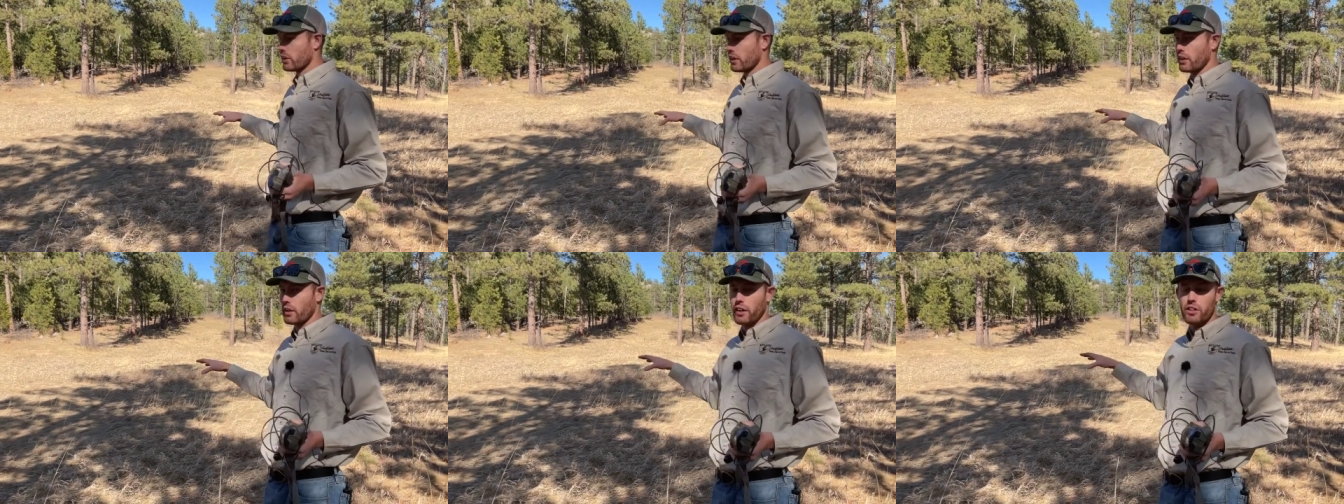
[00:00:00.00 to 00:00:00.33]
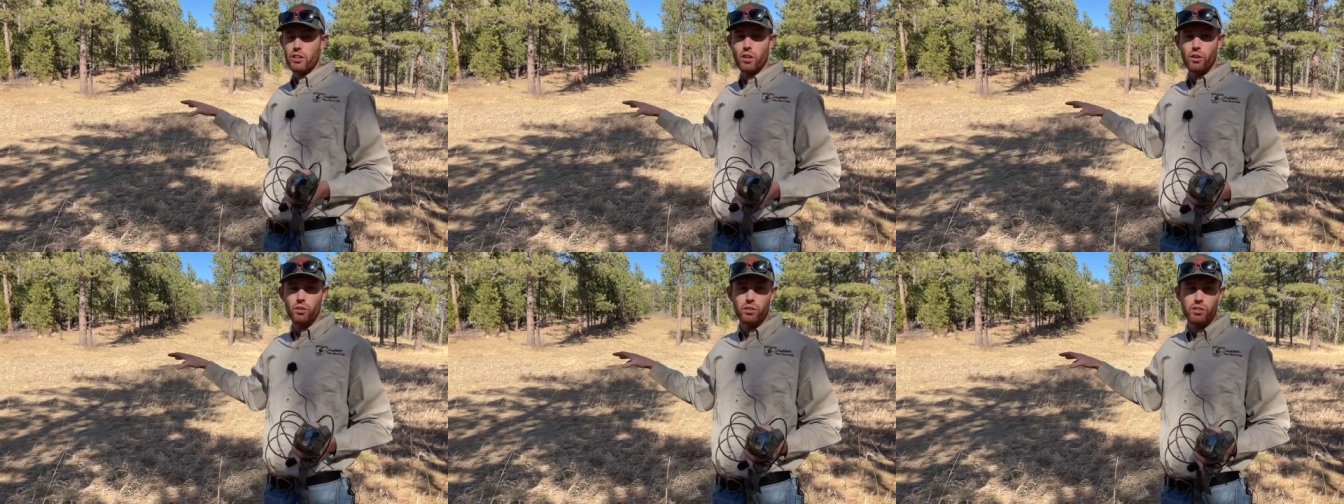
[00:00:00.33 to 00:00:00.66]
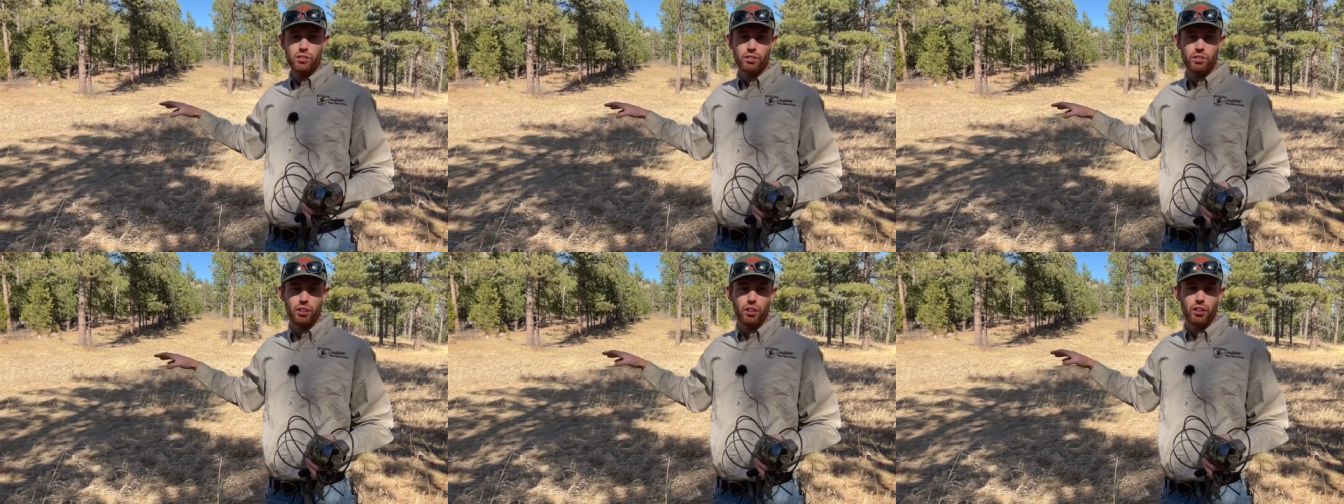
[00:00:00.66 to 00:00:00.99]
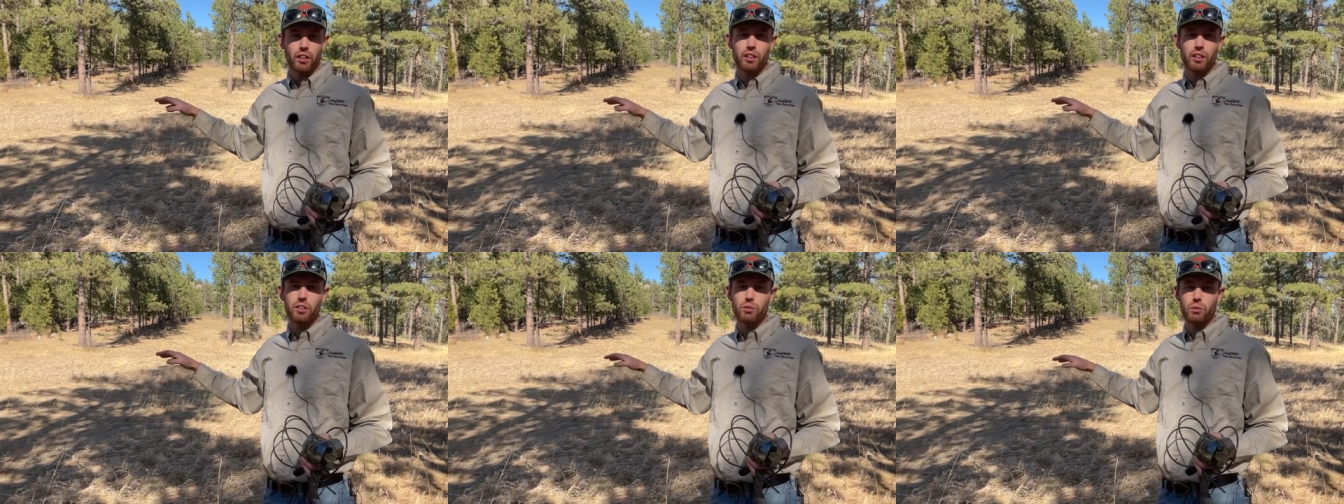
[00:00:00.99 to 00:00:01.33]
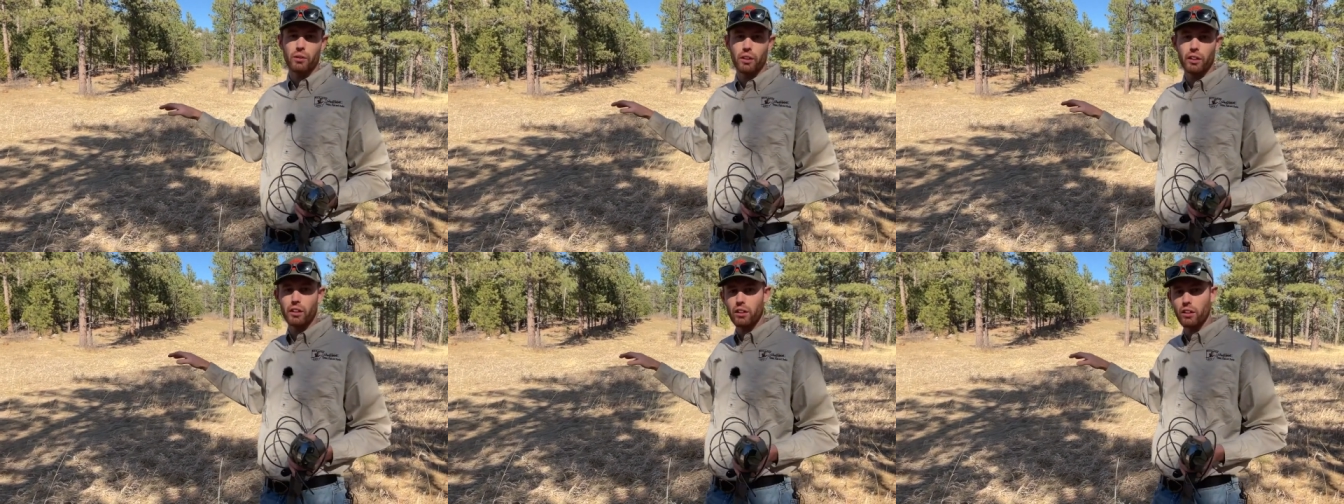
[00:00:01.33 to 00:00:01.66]
And I know there's turkeys
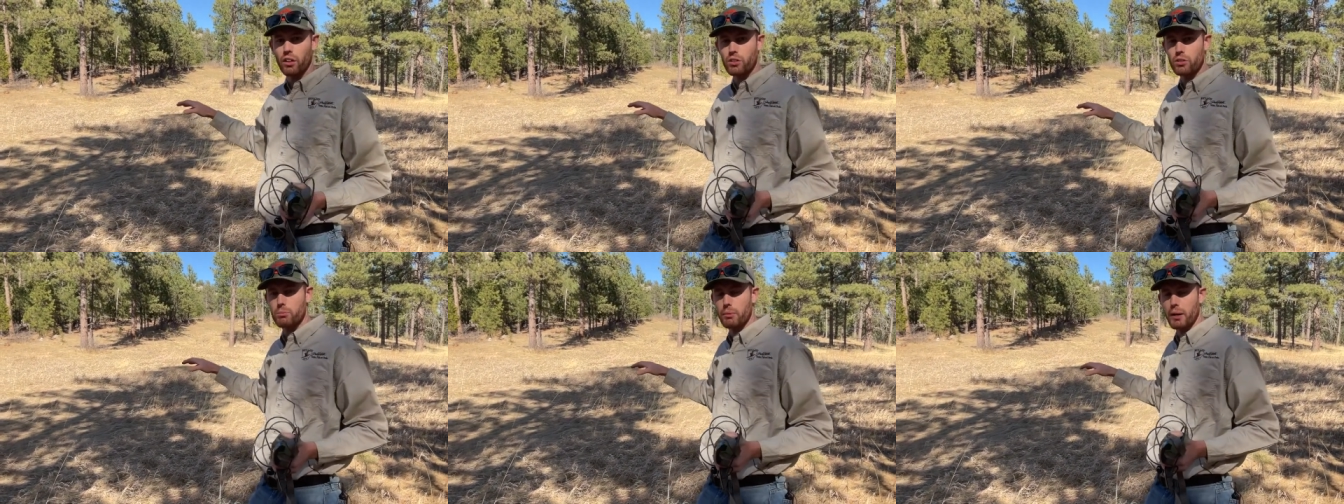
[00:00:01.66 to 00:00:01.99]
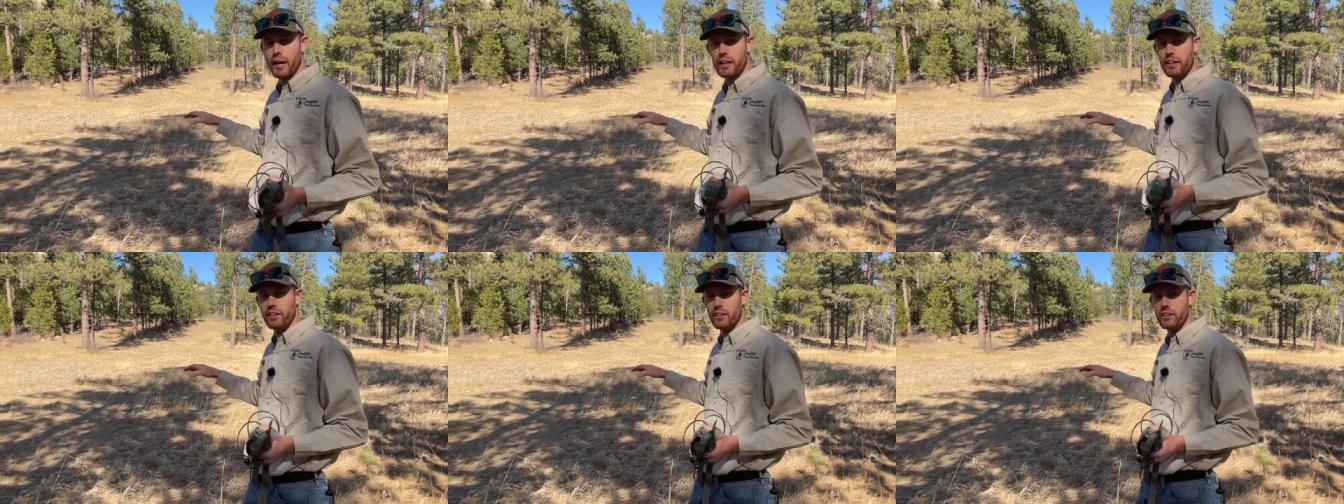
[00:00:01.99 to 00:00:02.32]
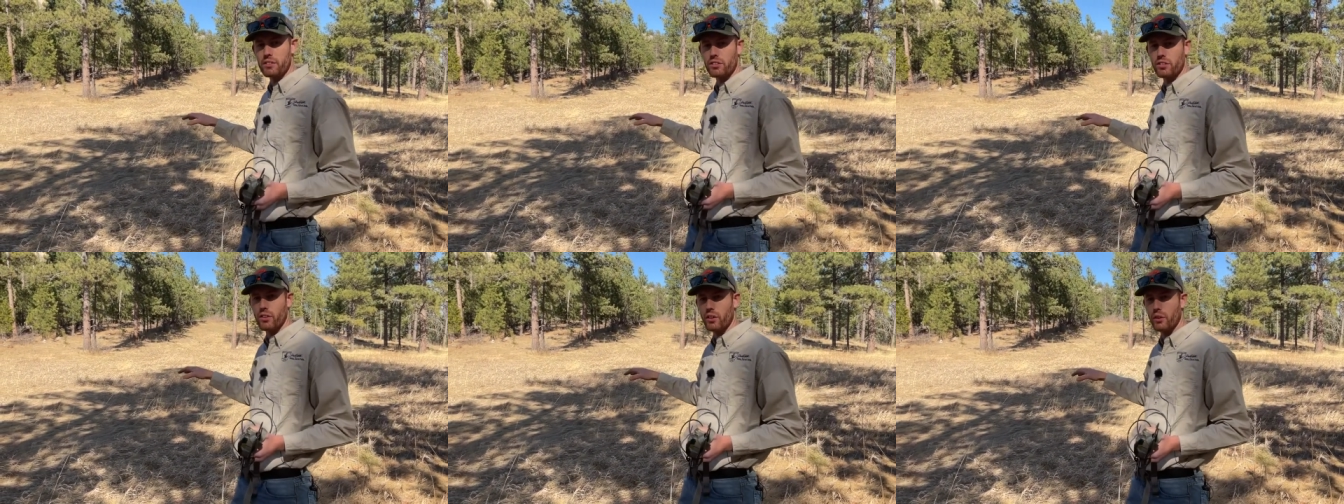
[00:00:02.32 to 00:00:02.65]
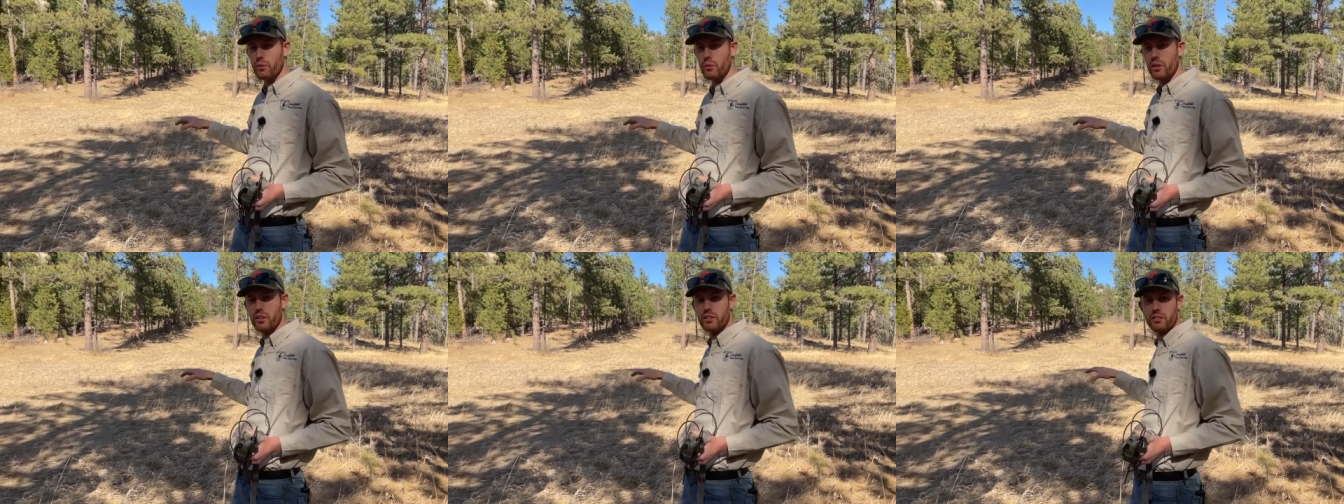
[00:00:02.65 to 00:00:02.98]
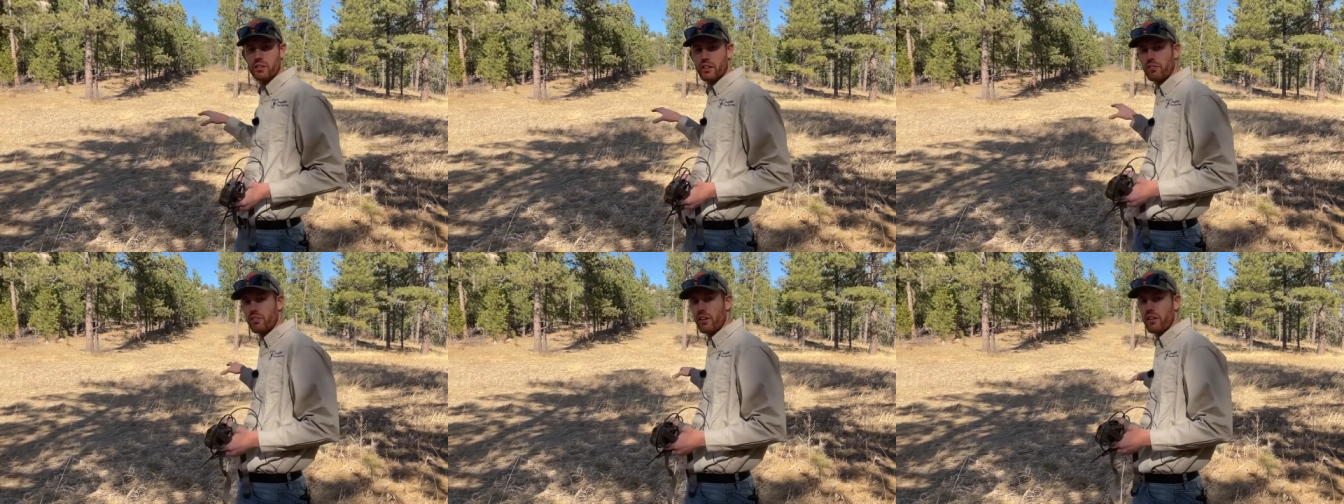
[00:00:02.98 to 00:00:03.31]
really close by here, so I want to
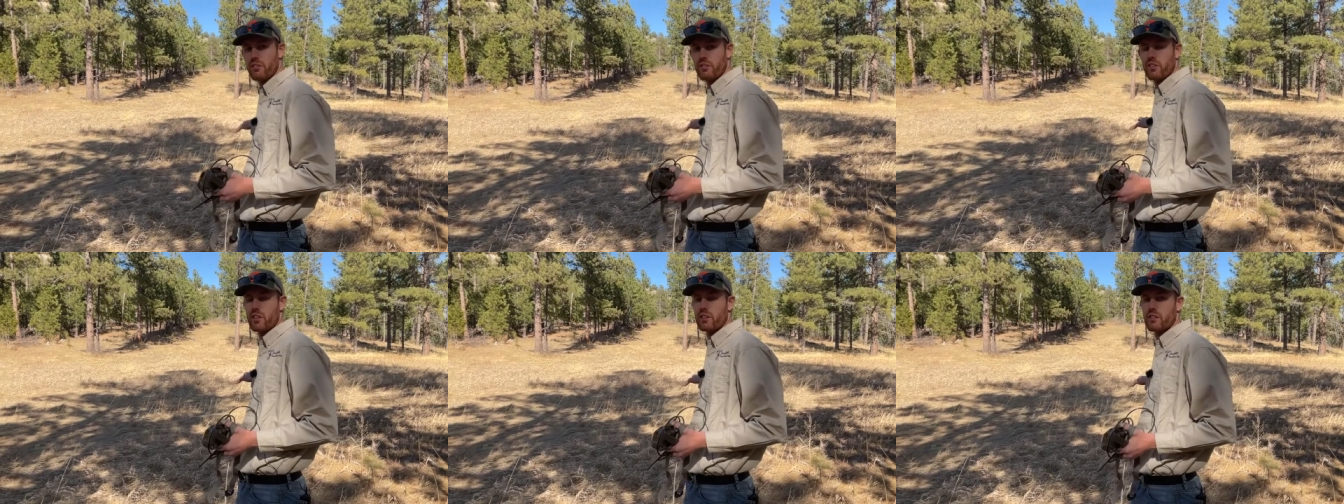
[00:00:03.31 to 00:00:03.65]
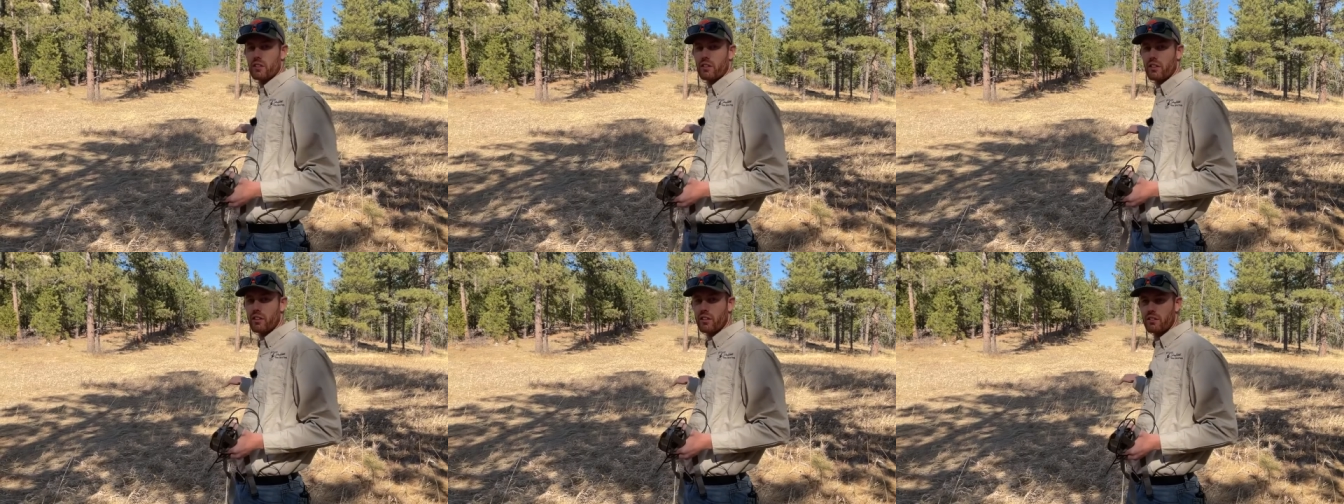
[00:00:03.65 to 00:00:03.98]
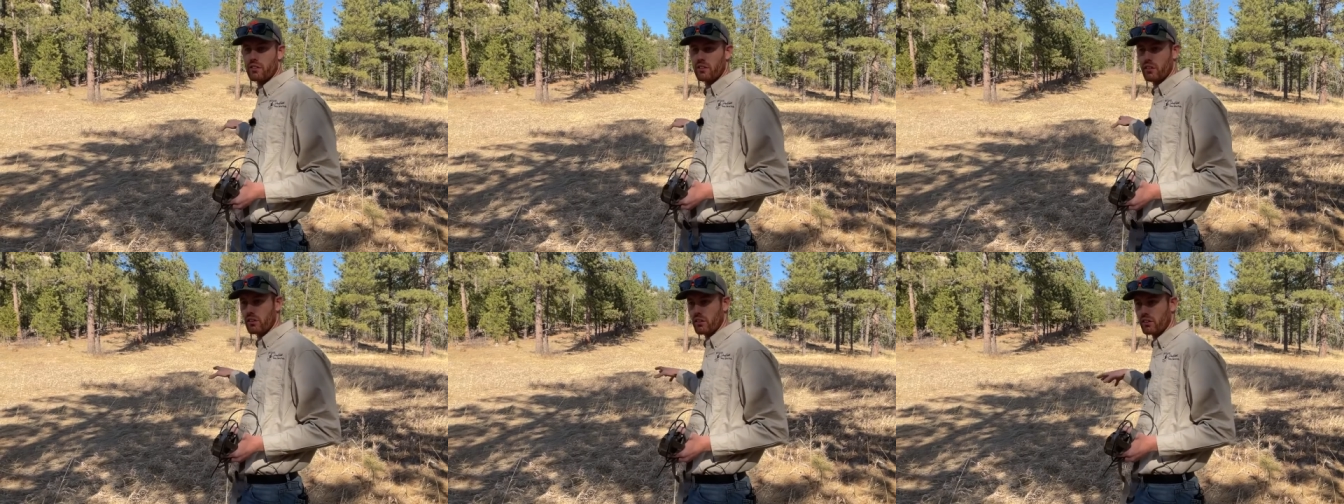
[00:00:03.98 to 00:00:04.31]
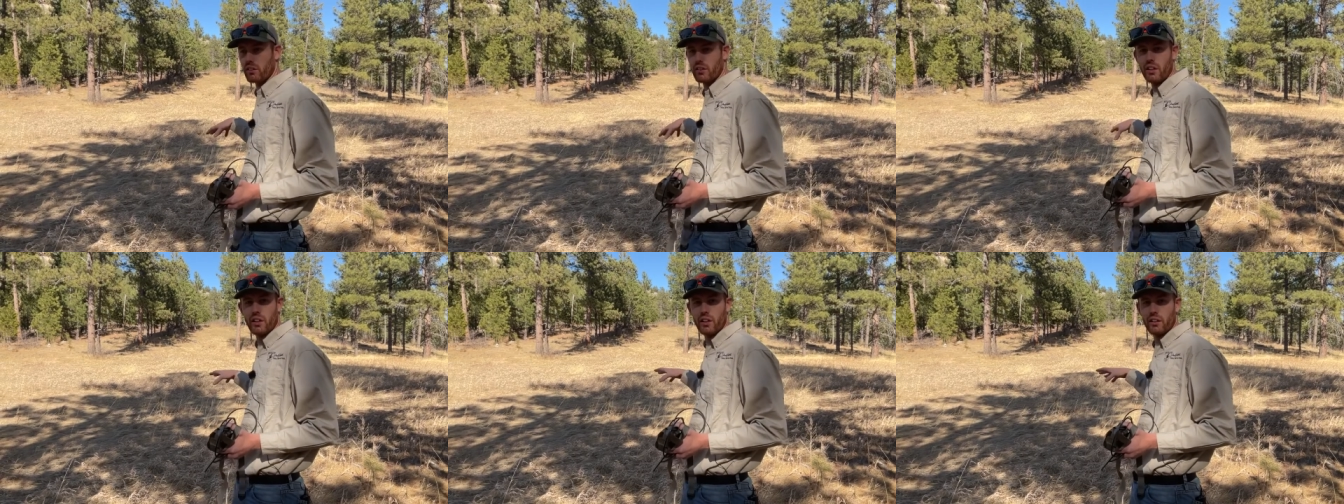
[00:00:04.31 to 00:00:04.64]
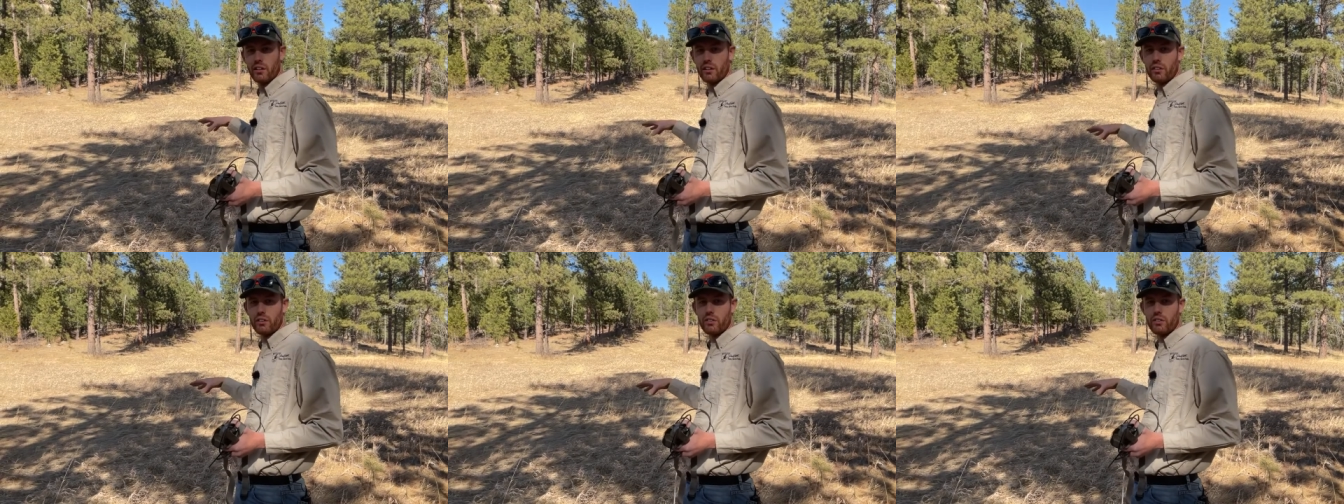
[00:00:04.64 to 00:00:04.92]
see if they visit this little little